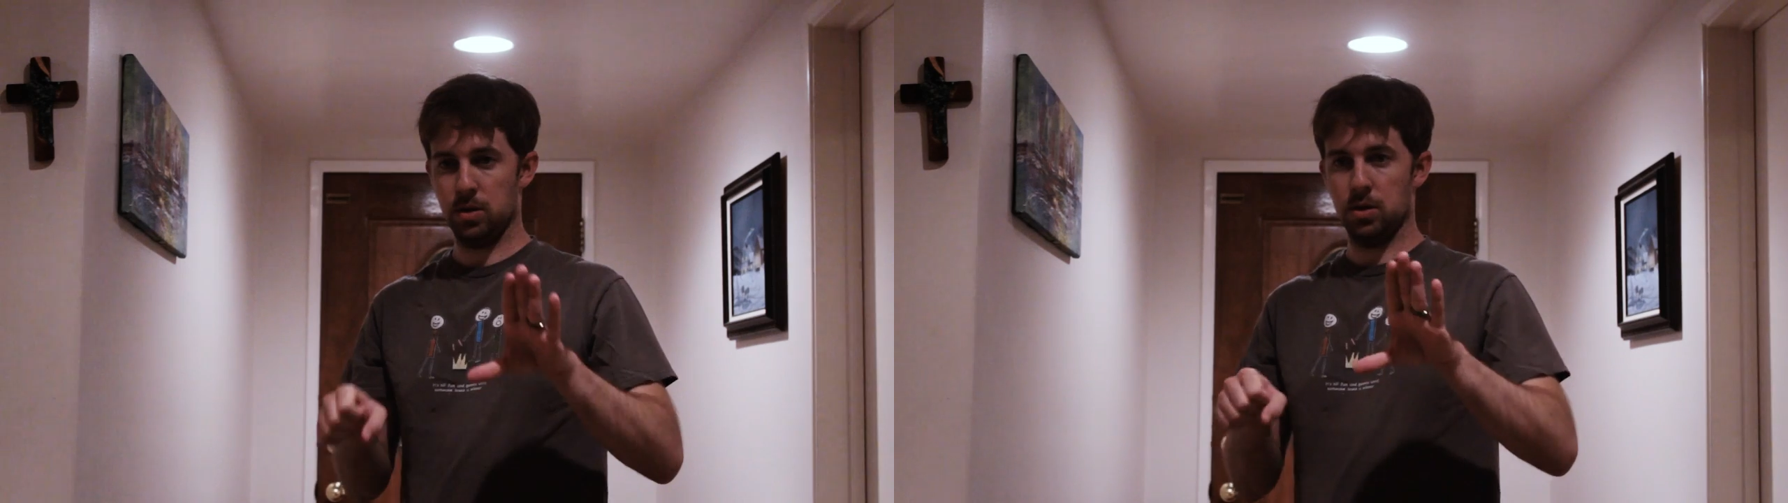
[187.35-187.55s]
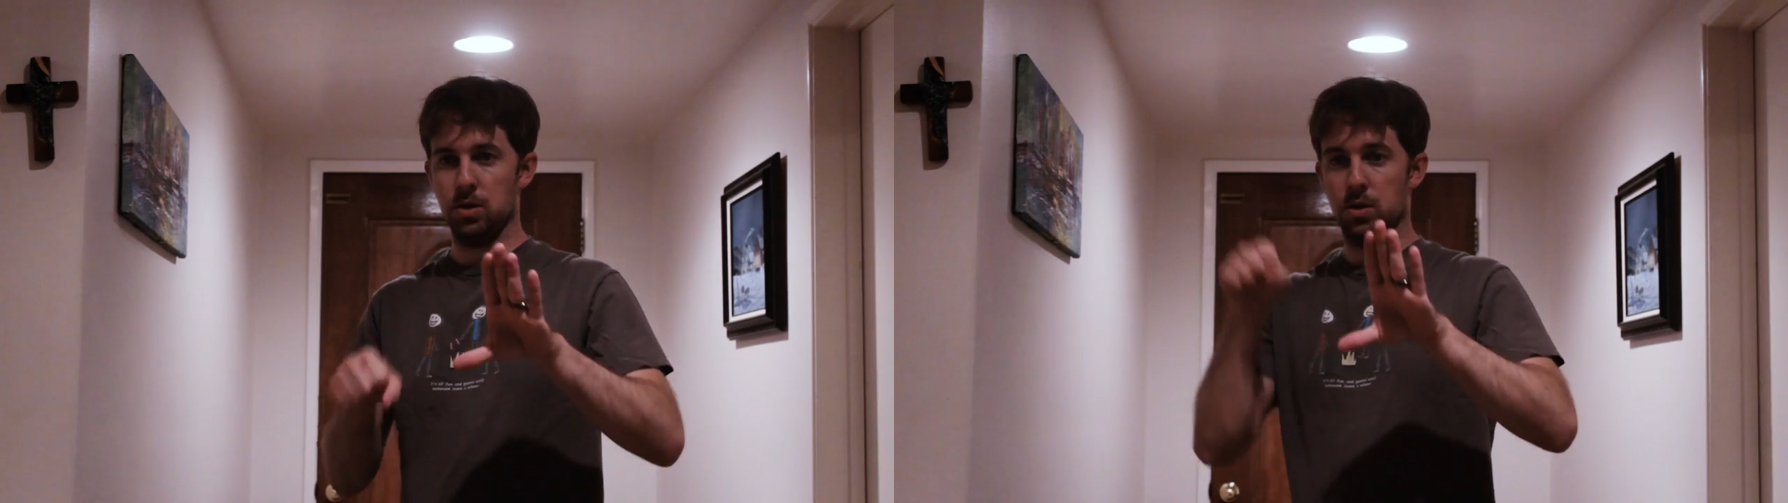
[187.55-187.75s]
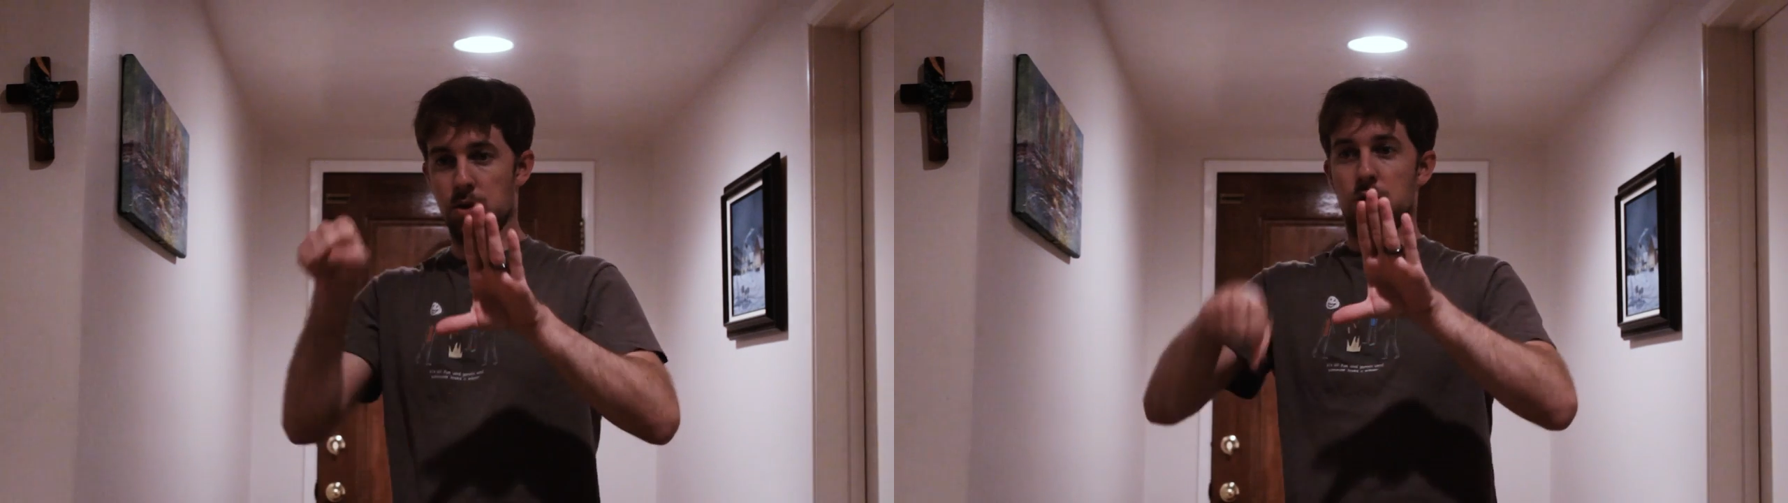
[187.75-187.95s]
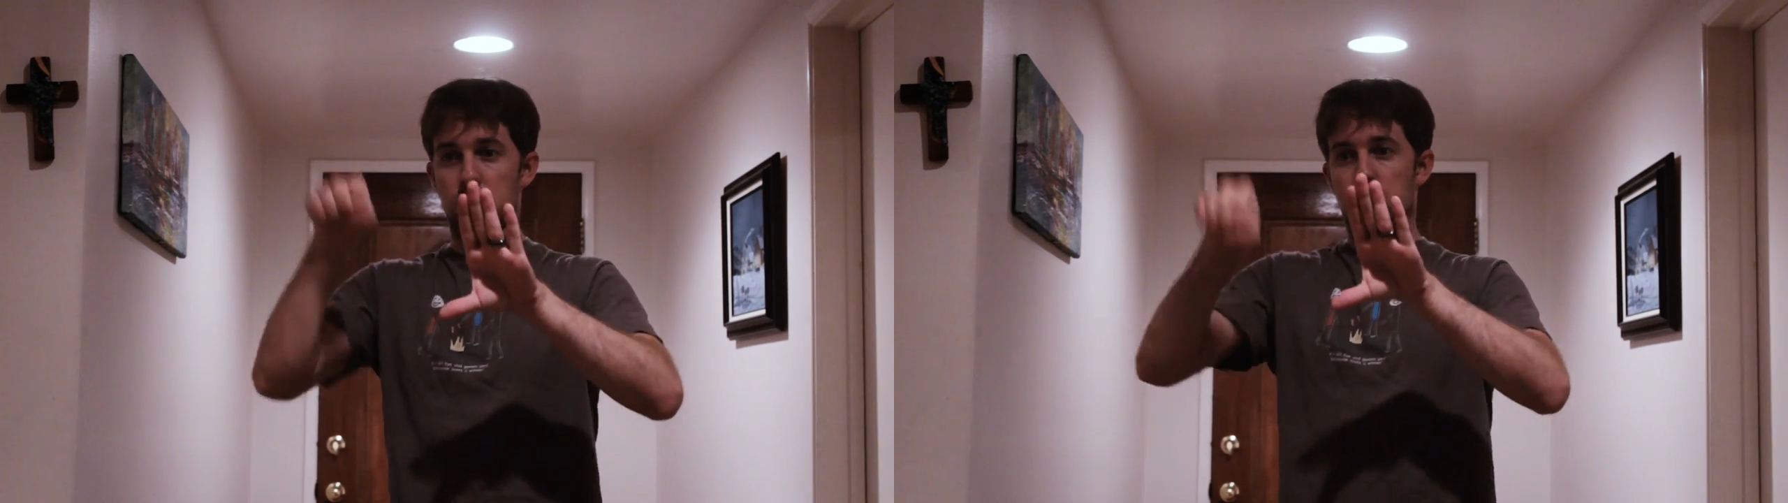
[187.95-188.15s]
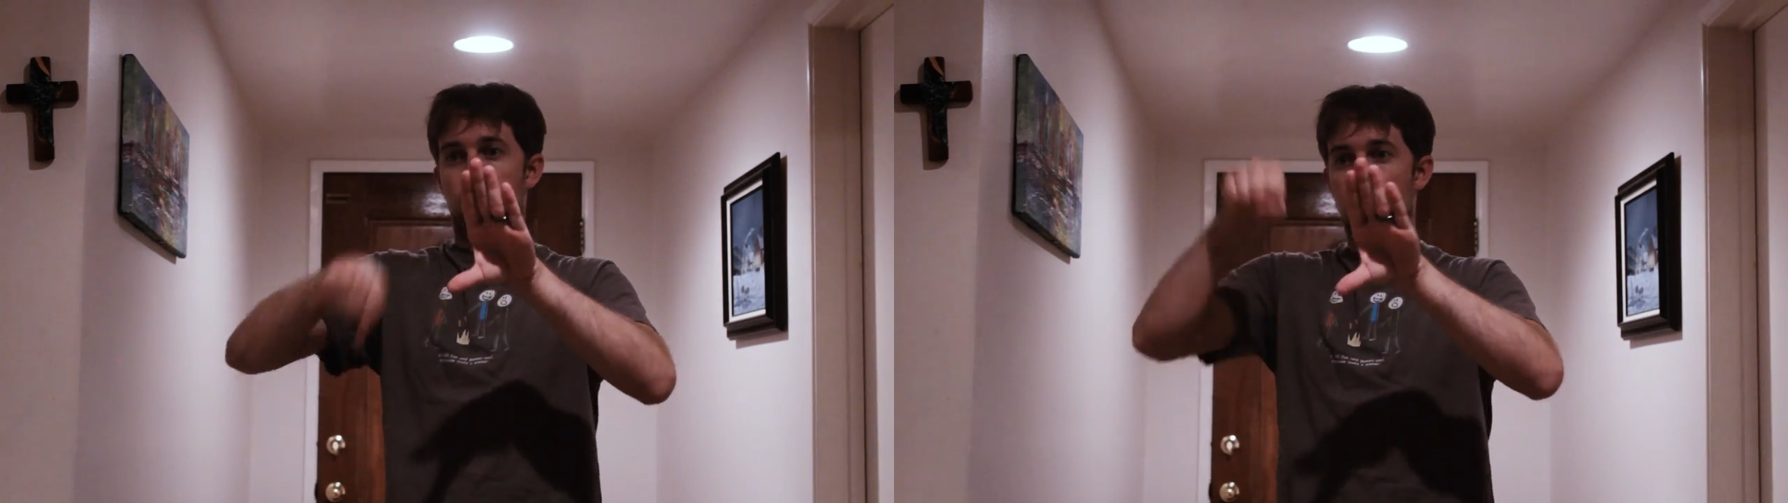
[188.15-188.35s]
I'm not,
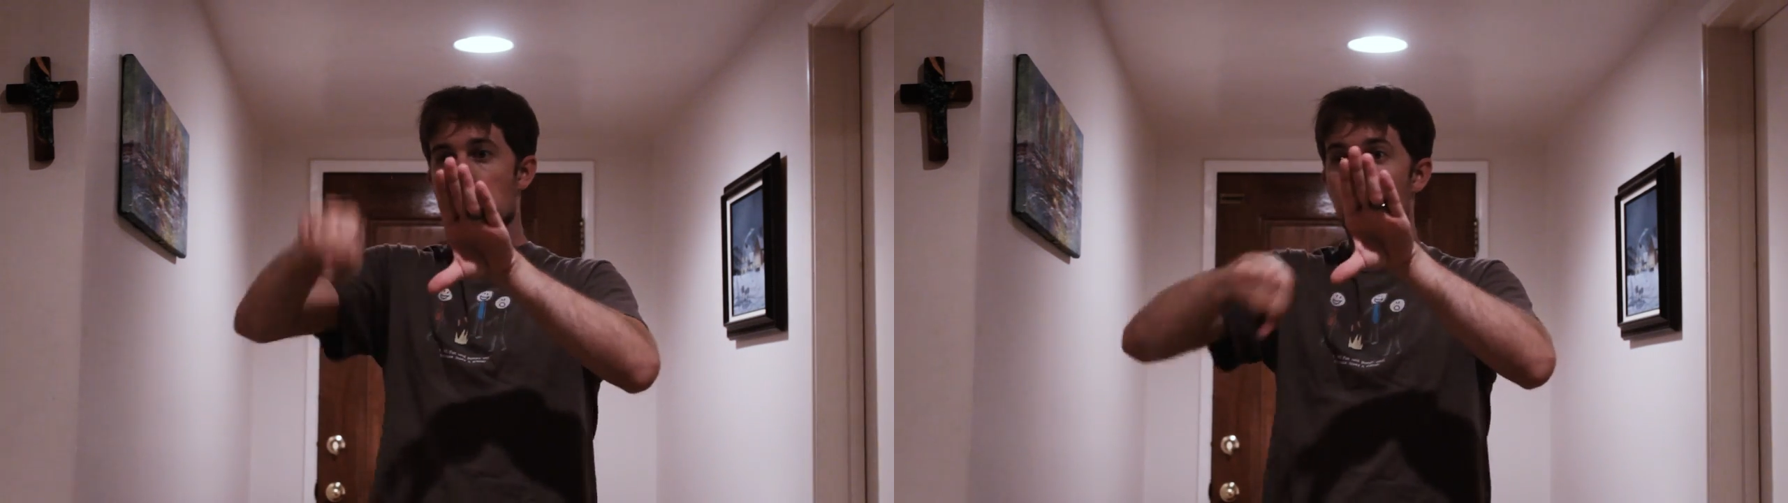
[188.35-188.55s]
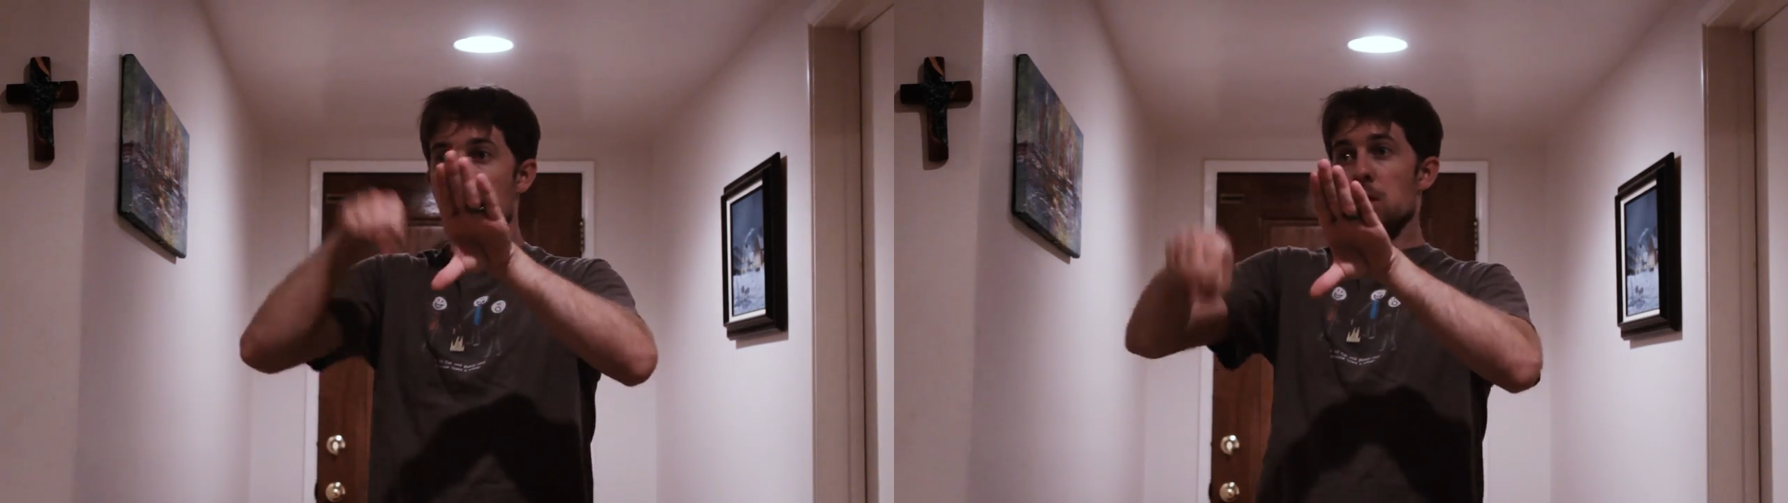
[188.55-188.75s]
did